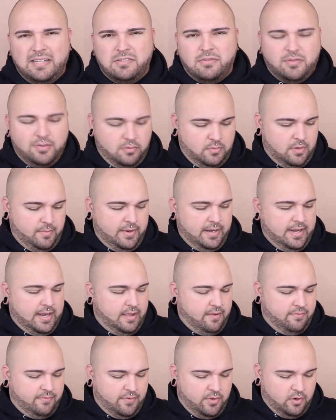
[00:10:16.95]
deodorant, why am I gonna
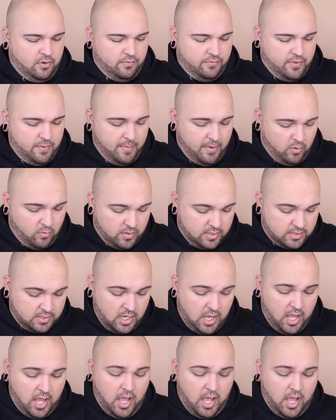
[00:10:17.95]
have, you know, female ones?